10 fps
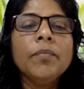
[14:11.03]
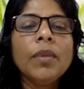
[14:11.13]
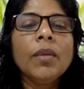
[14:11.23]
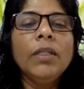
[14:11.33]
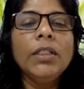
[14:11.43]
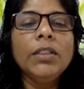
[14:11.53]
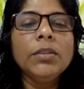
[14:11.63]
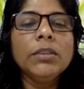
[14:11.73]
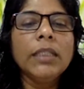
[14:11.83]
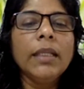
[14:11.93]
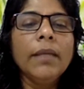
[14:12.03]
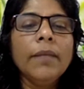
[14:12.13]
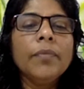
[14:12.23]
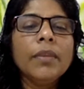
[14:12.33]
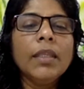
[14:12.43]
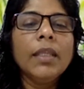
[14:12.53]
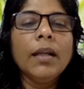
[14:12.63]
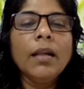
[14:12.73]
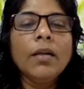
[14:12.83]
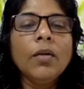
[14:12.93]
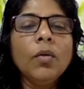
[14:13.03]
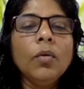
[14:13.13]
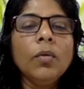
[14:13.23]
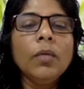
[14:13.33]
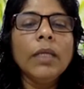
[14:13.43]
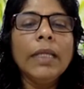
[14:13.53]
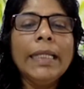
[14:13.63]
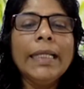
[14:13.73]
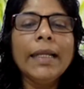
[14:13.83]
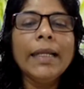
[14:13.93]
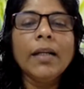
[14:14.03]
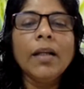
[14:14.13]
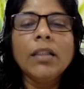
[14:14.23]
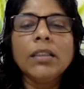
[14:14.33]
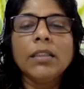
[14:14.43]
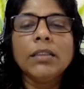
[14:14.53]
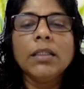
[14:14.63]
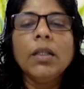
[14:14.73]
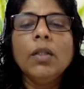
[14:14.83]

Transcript: we need to see there are no incorrect answers.